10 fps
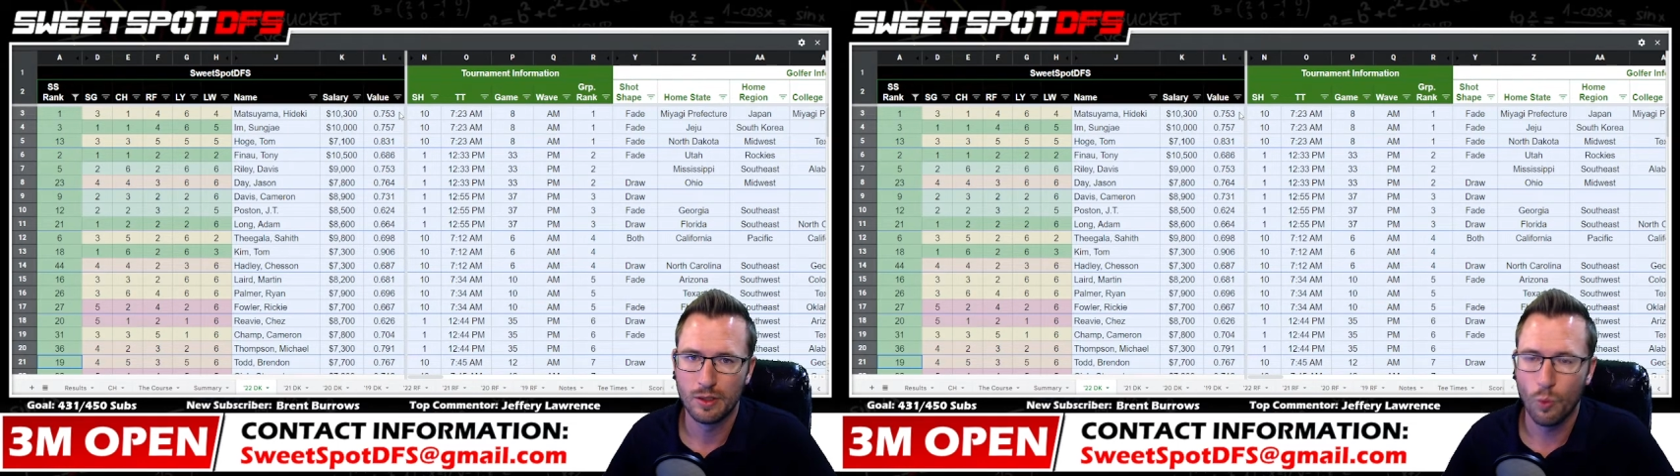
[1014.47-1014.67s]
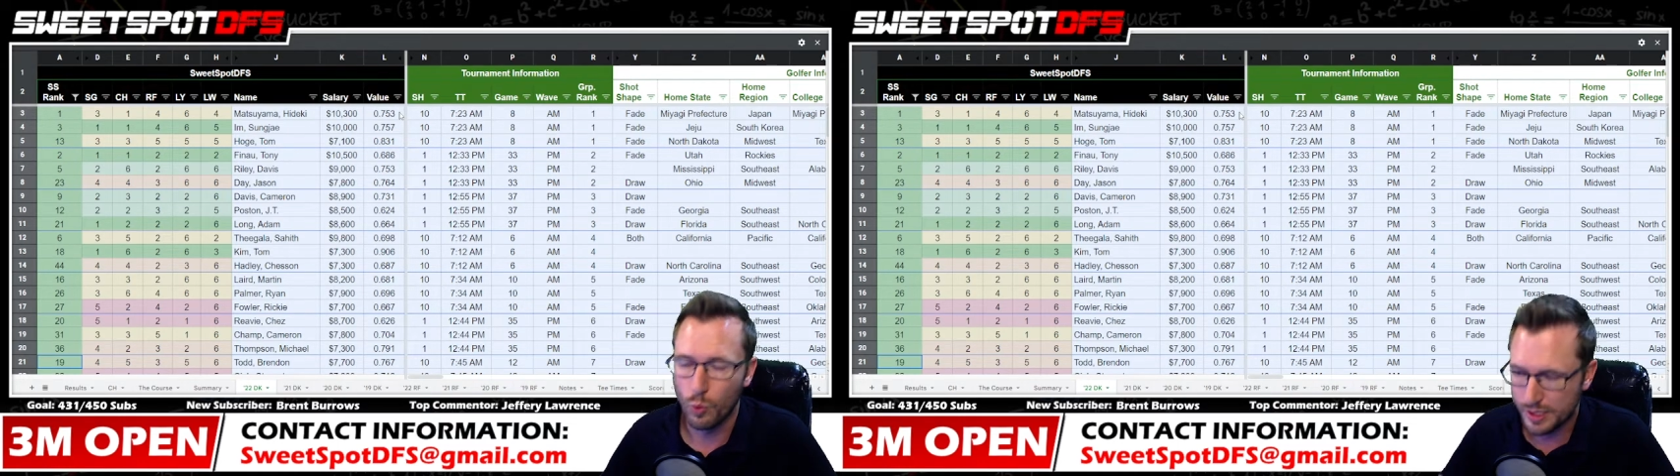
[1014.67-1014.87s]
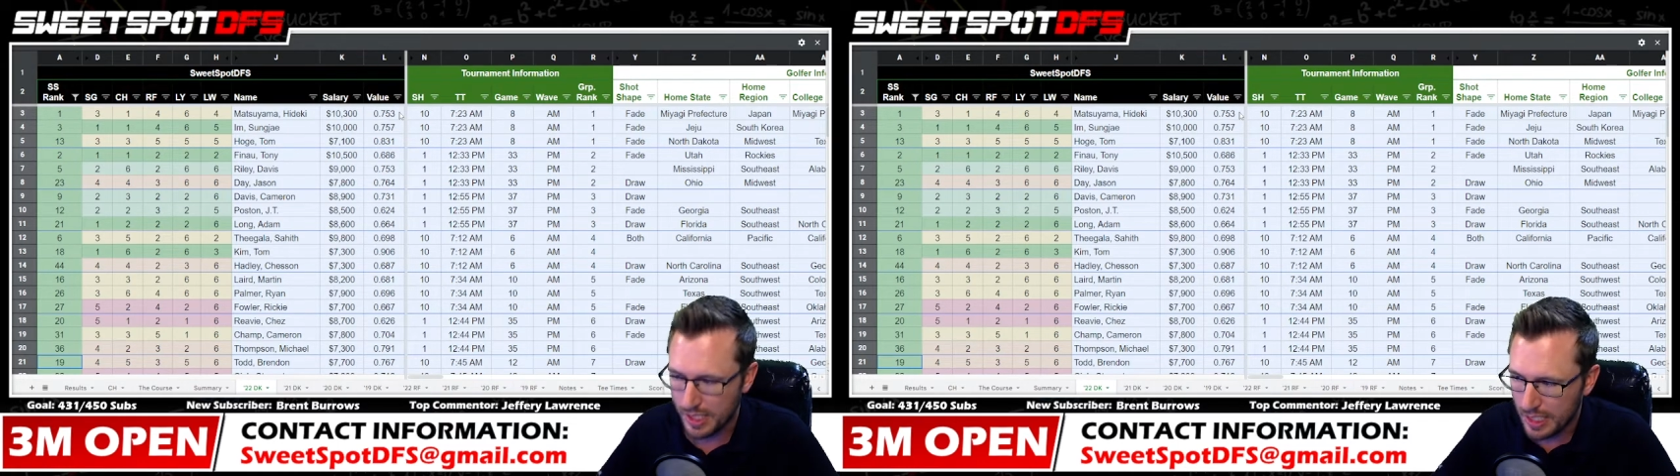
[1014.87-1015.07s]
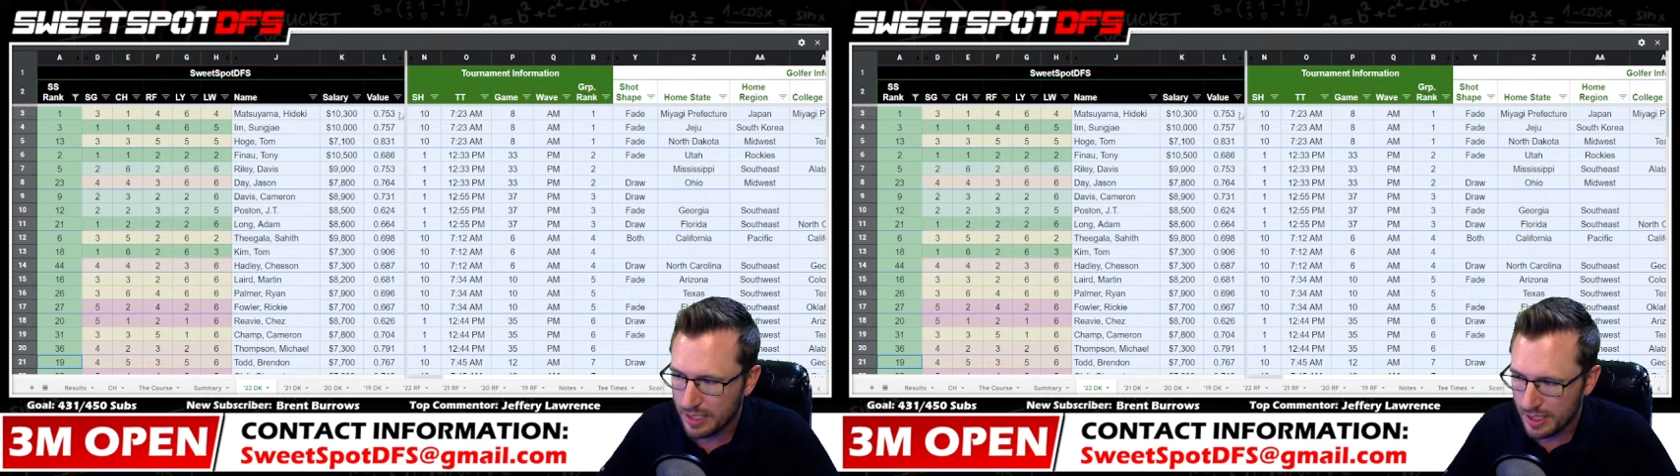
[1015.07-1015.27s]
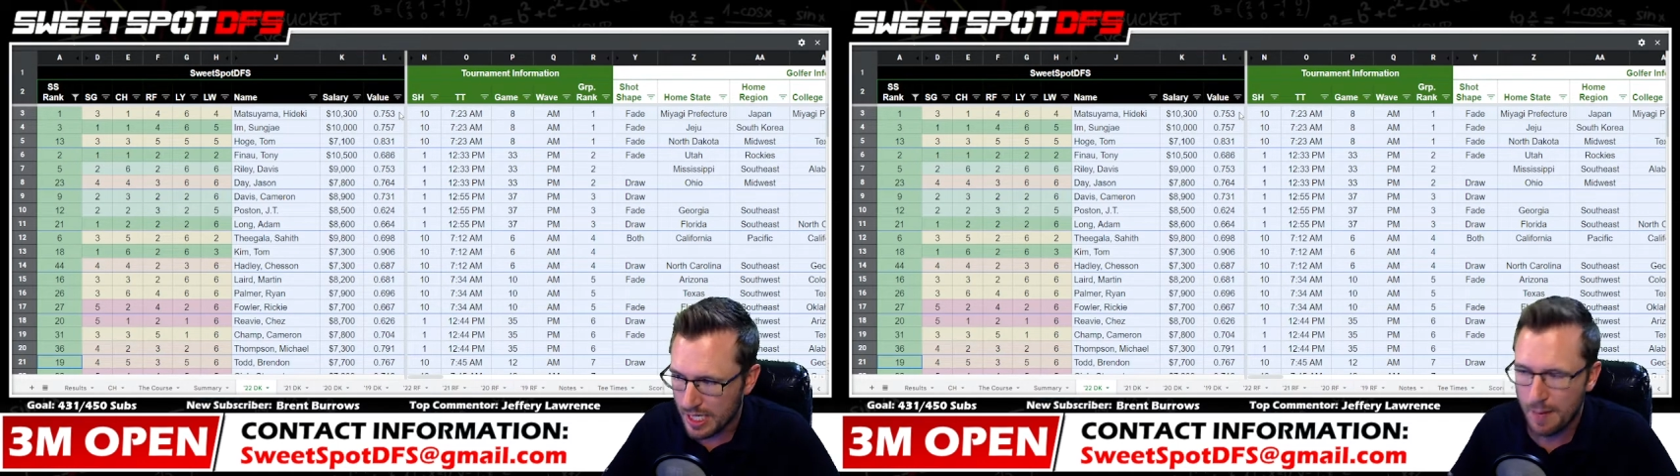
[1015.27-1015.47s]
was
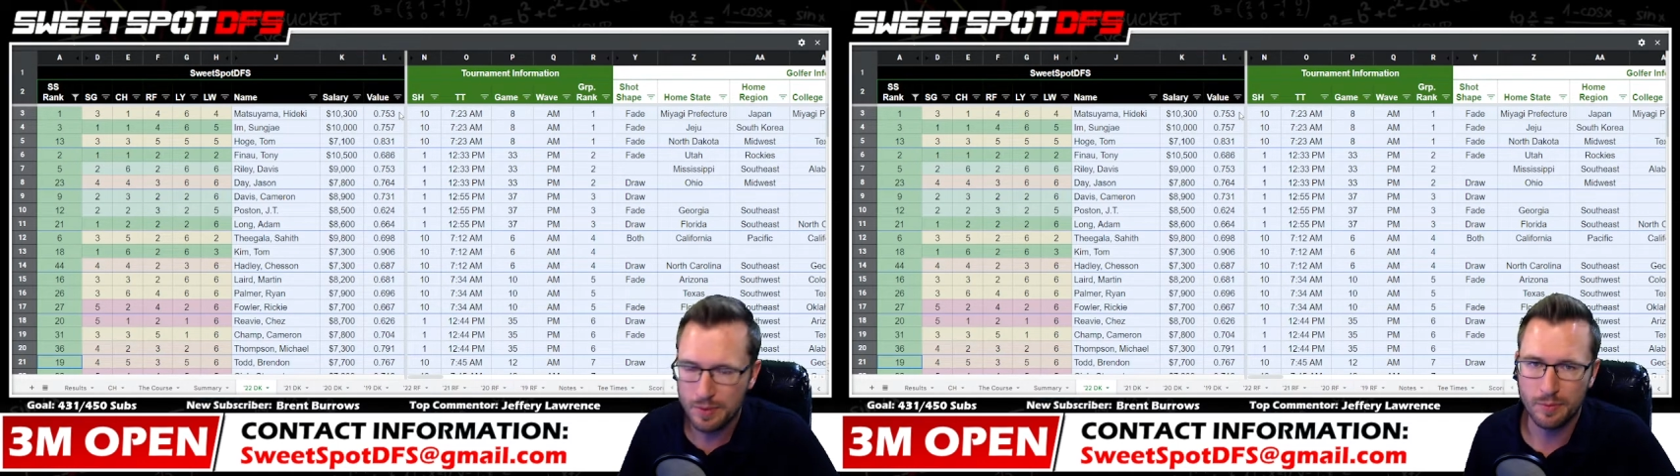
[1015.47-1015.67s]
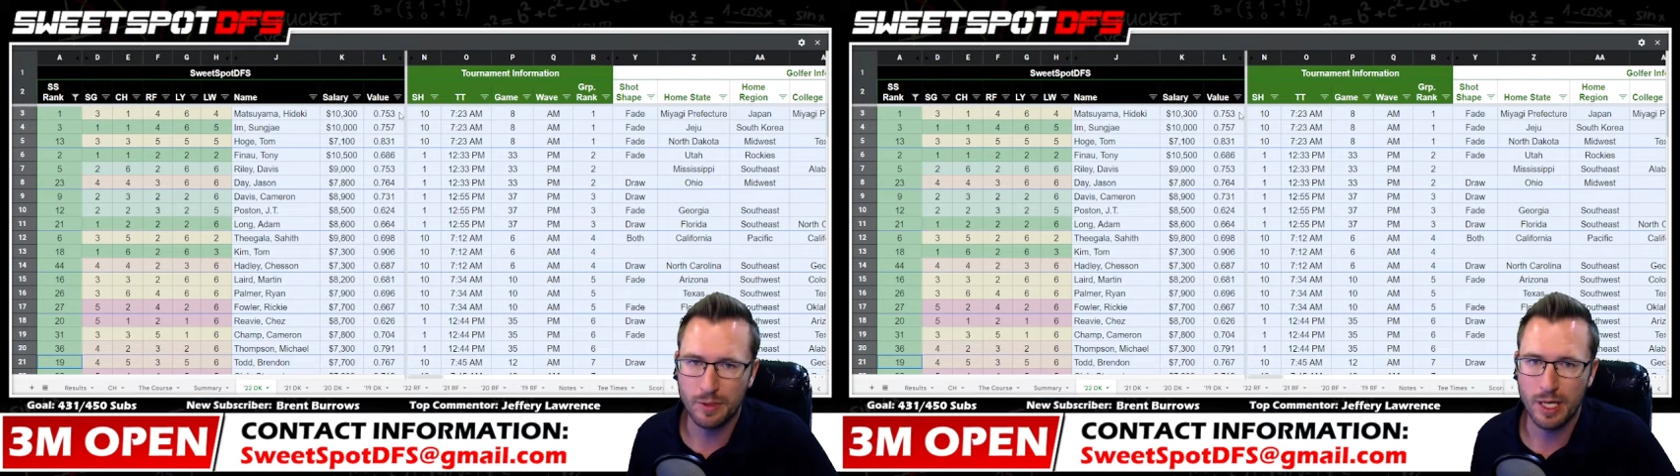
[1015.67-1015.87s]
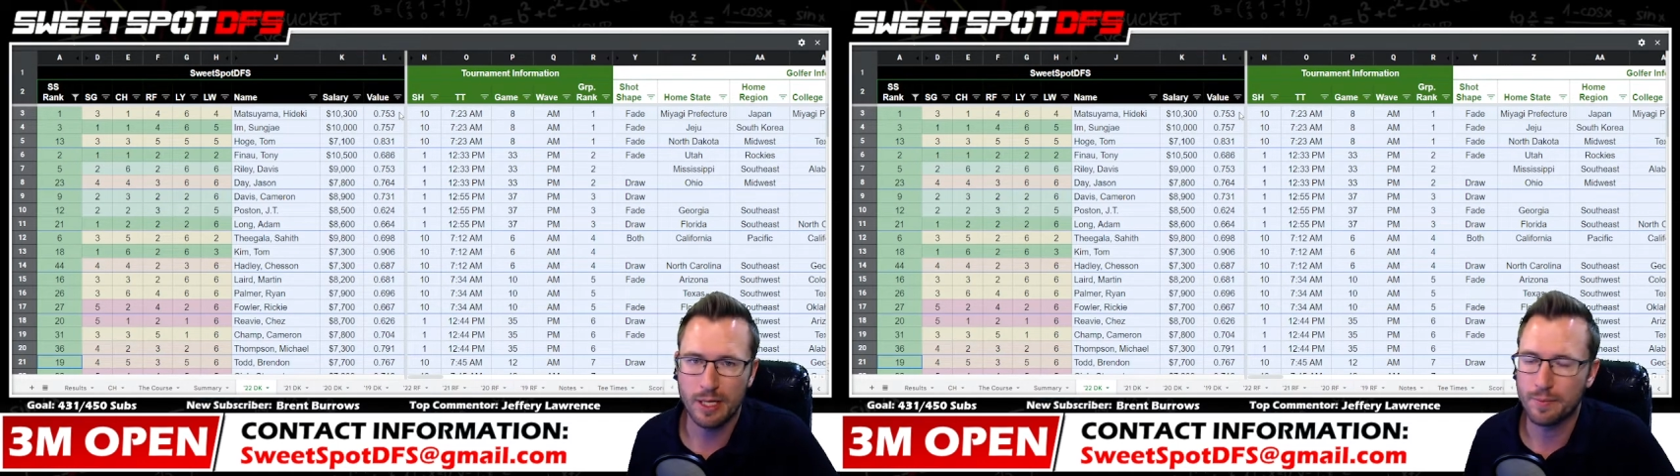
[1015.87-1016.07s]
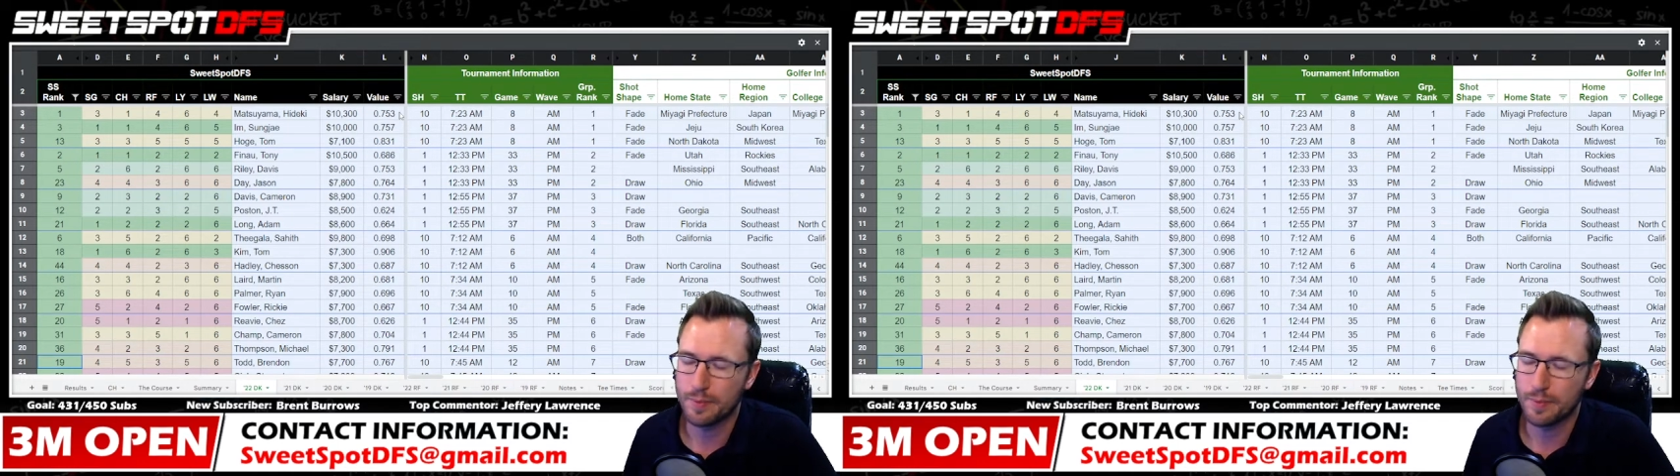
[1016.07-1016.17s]
in the optimal lineup,